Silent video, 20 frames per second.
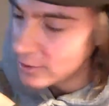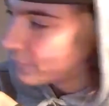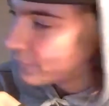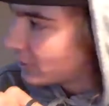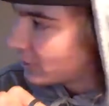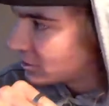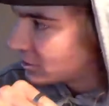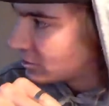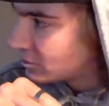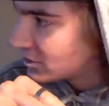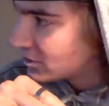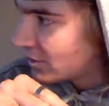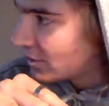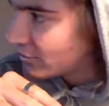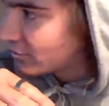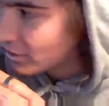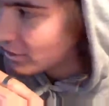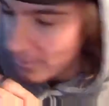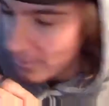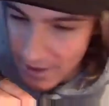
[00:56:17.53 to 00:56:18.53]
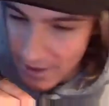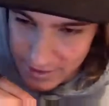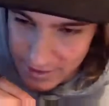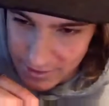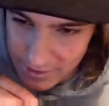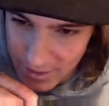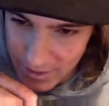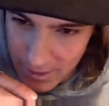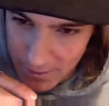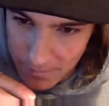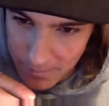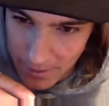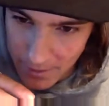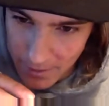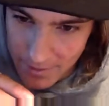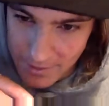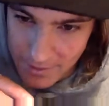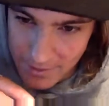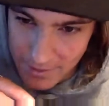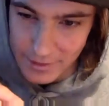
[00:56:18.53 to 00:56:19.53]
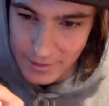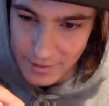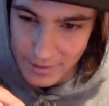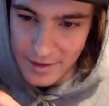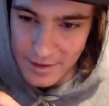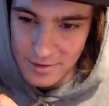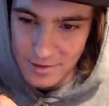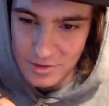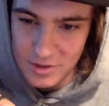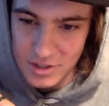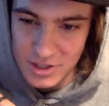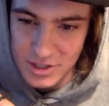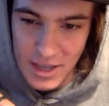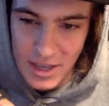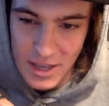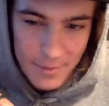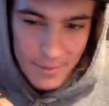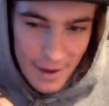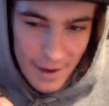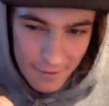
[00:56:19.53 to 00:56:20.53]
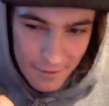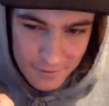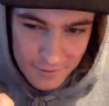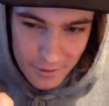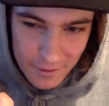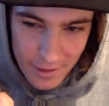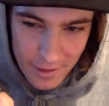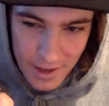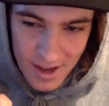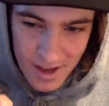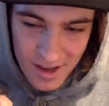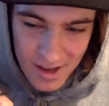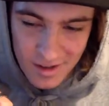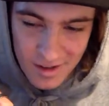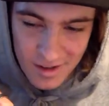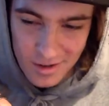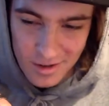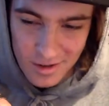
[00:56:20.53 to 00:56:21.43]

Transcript: front 270 back lip and then the laser just came after that?